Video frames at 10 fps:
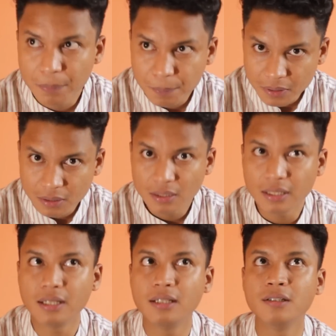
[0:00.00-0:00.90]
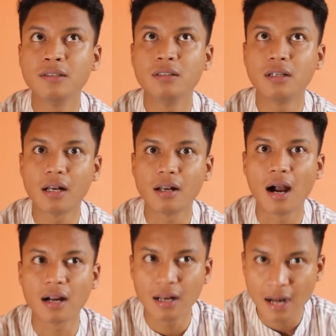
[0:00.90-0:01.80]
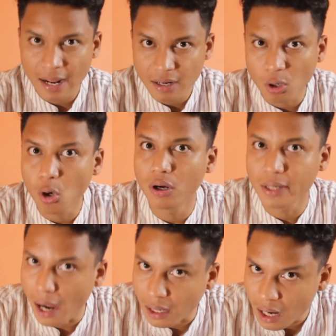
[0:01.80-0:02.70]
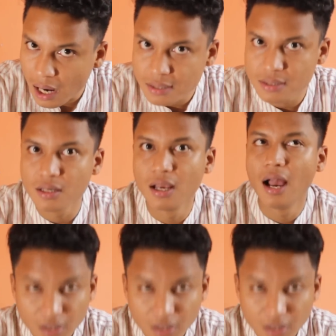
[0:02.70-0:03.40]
people in Nagaland are called Nagas,